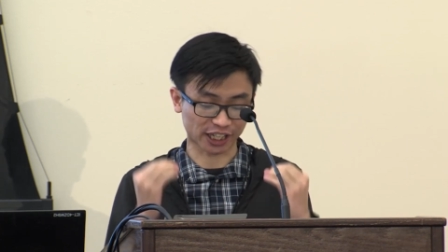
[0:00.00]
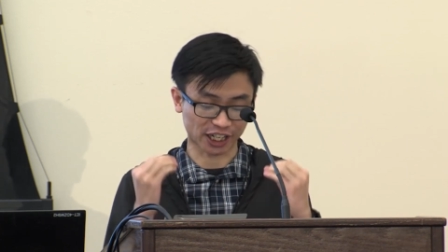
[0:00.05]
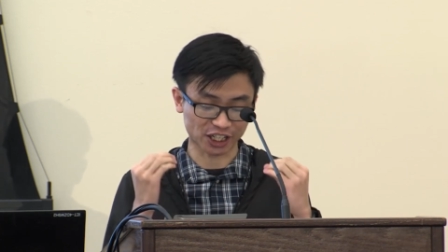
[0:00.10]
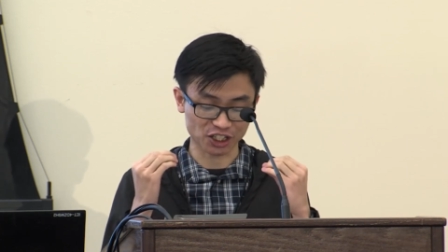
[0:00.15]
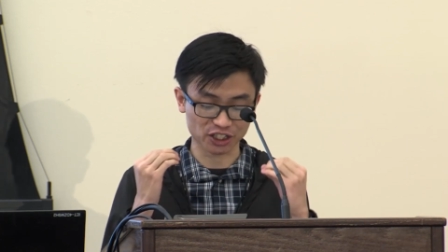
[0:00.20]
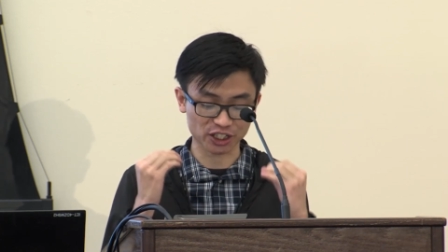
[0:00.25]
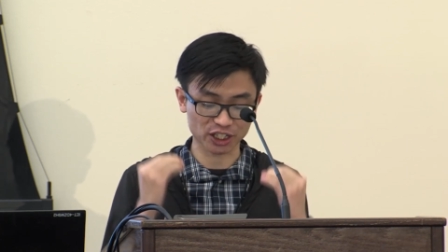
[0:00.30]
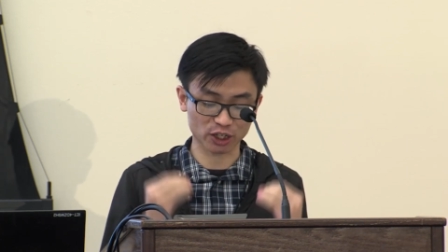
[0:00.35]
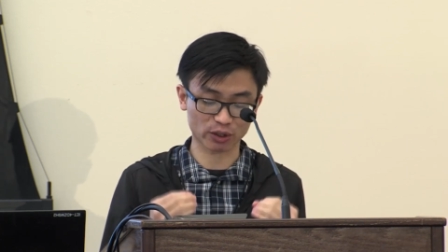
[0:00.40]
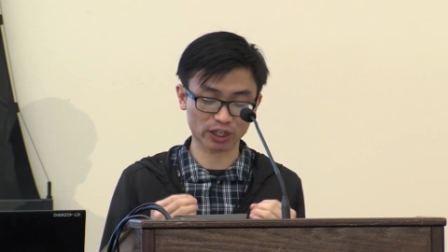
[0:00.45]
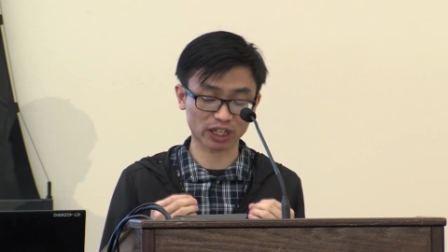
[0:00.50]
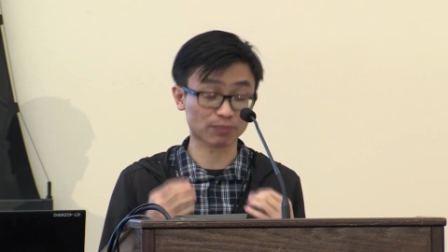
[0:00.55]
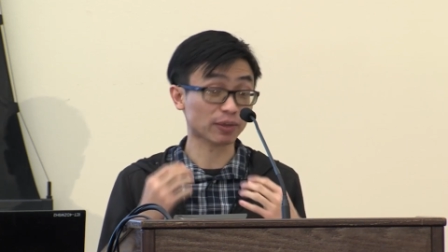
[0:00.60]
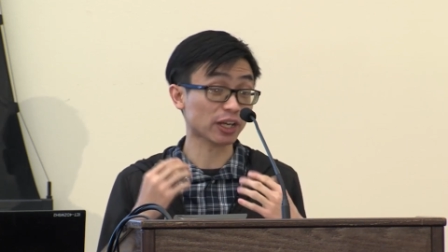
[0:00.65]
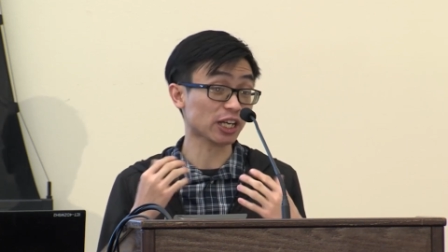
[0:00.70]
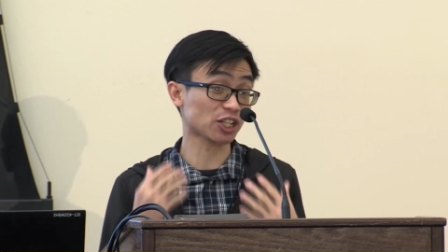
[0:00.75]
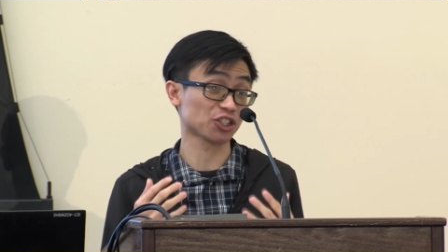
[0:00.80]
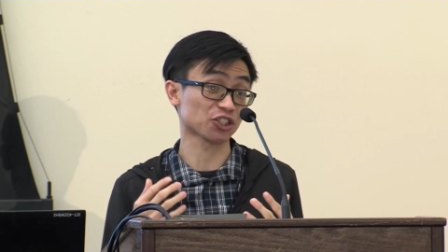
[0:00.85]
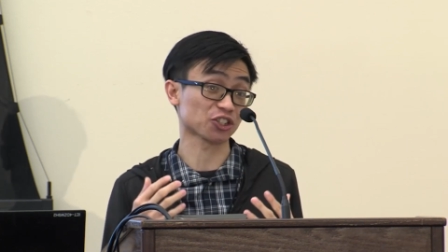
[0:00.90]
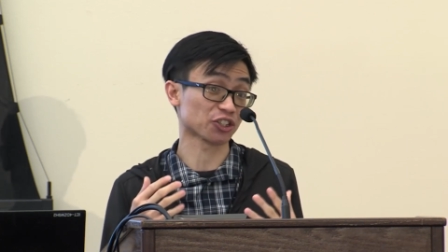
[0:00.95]
engineering
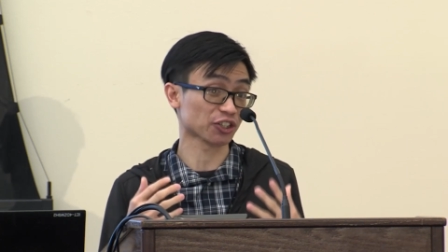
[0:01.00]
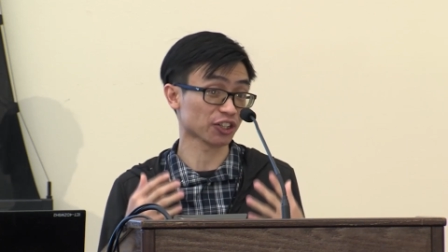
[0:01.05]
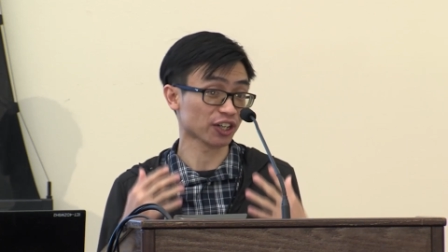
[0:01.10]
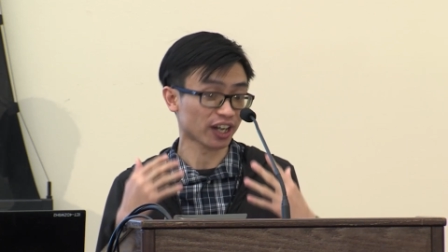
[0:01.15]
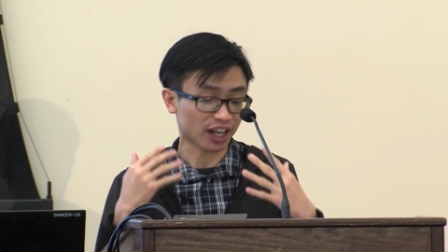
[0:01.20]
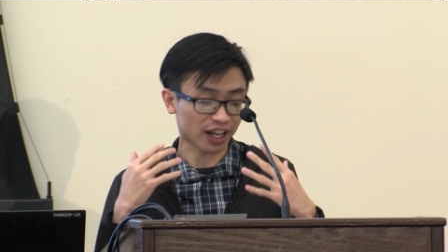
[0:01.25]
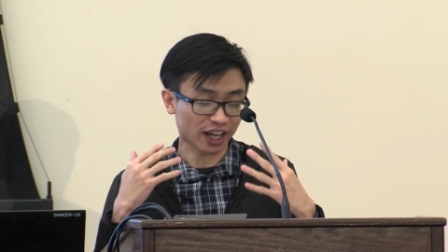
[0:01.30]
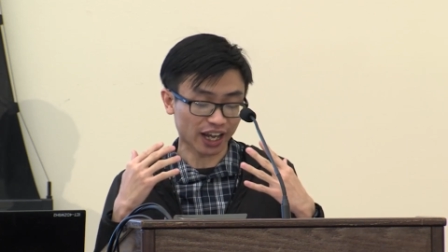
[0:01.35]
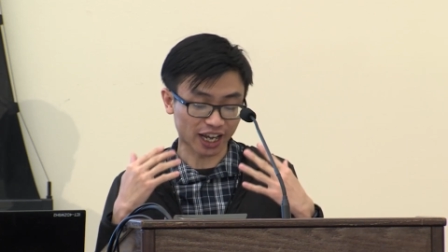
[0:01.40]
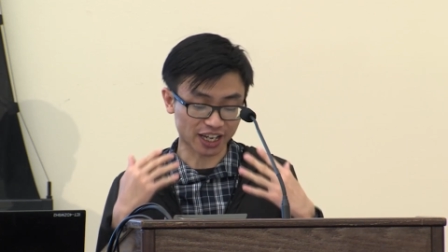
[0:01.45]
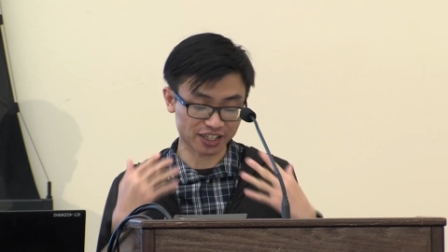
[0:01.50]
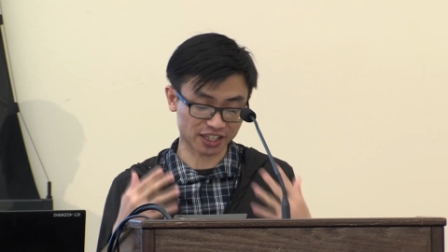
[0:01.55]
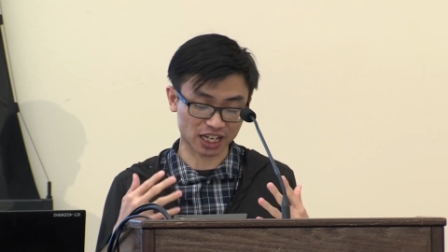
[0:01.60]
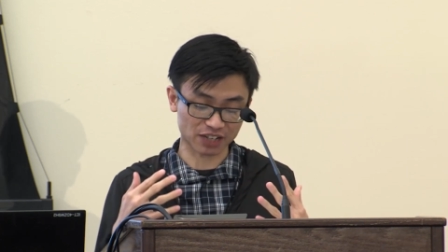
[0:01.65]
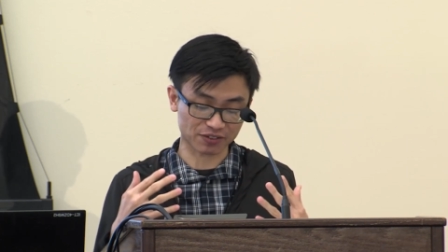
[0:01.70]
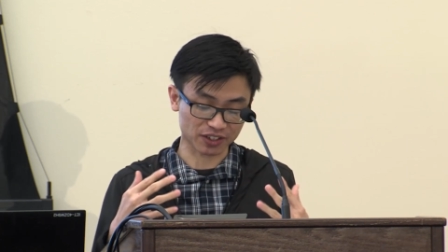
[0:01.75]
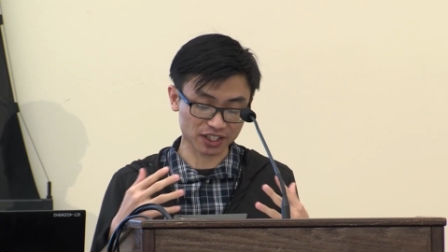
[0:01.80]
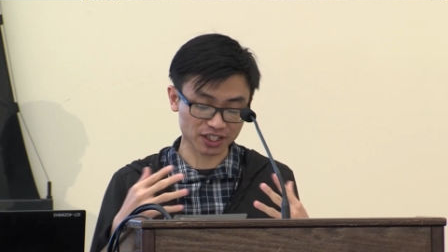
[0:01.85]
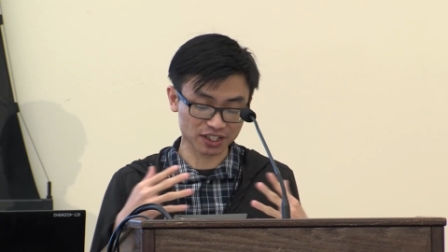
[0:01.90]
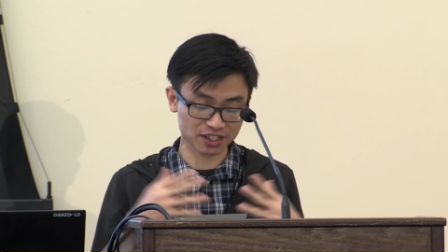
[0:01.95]
major at
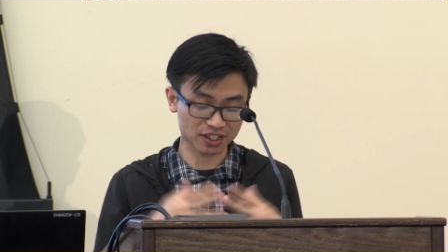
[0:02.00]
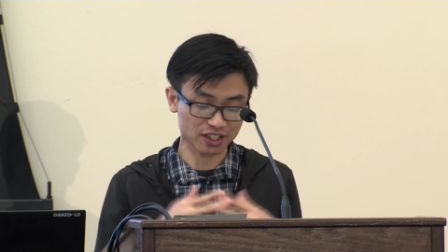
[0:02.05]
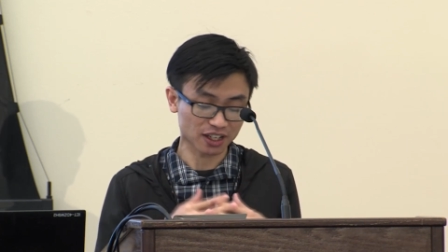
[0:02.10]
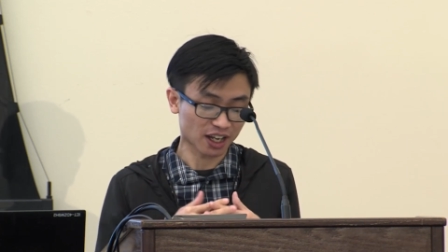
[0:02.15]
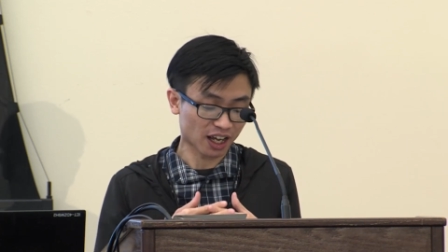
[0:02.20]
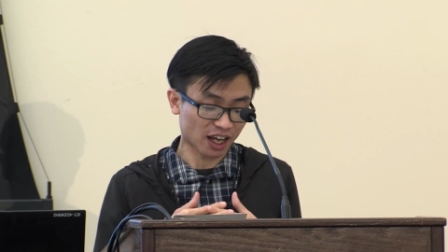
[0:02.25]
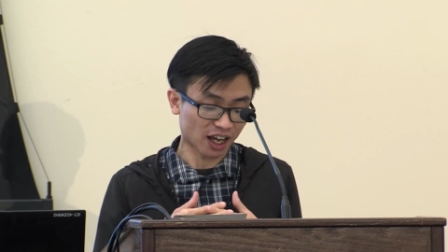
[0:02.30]
Davis,